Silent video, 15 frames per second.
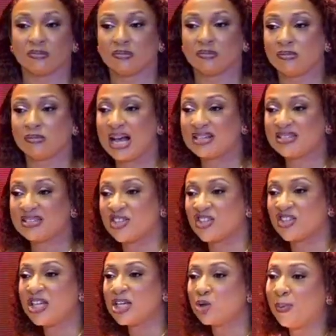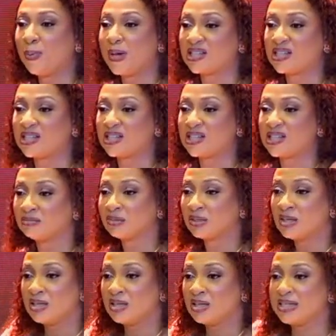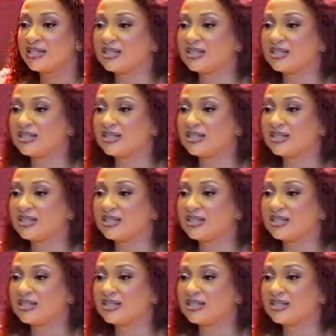As a single person, this is the